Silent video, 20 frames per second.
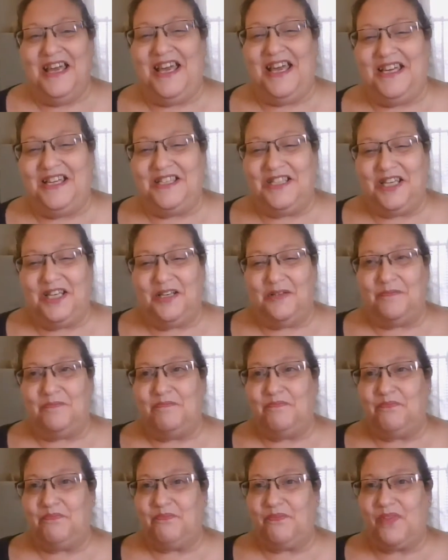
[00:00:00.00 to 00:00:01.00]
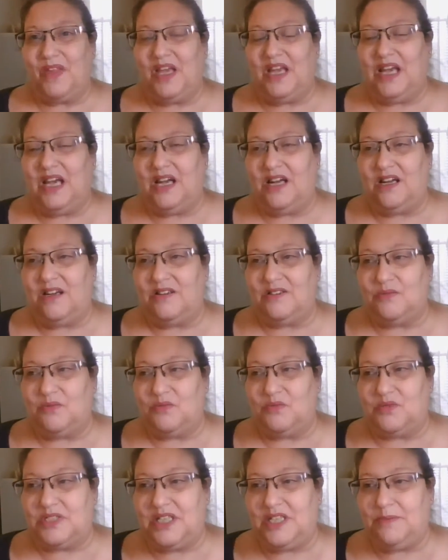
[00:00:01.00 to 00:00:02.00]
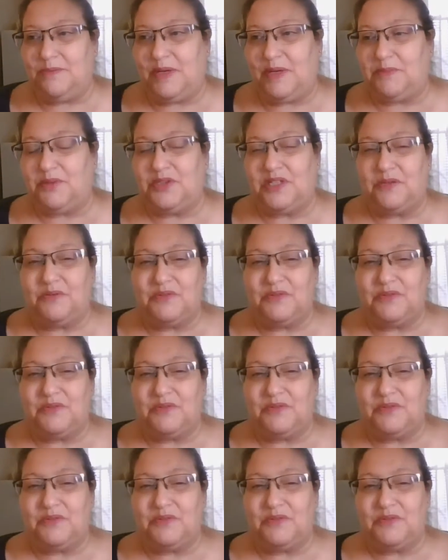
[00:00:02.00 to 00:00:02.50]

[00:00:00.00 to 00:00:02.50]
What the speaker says: And our team member